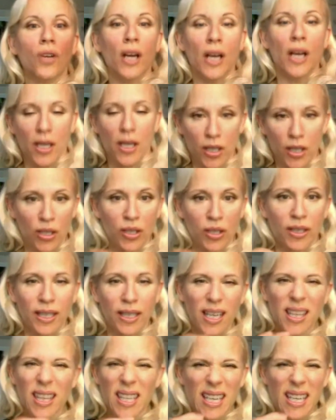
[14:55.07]
and then
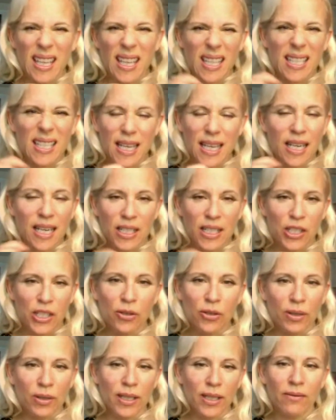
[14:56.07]
you get this kind of
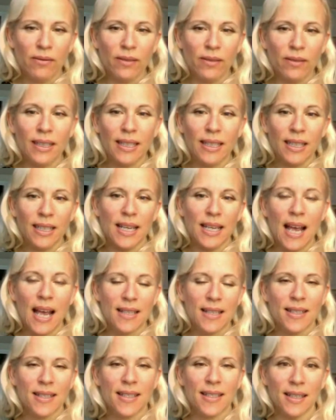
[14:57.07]
jittery, really
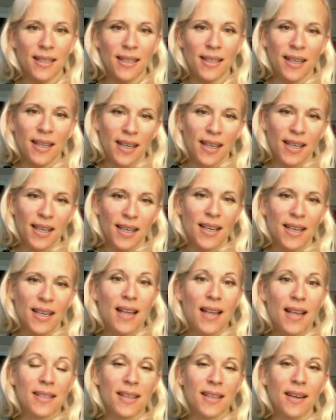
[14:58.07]
nasty
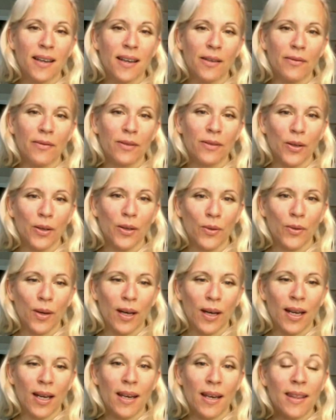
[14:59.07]
kind of low.
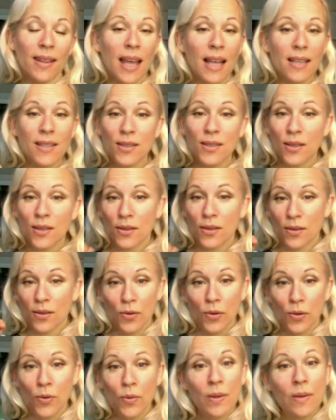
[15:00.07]
And that's
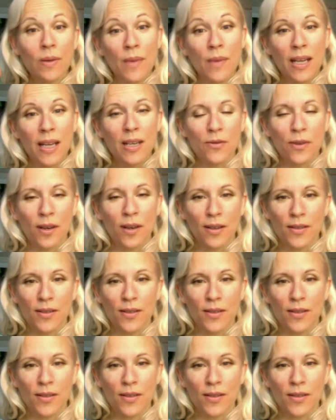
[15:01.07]
true with many drugs.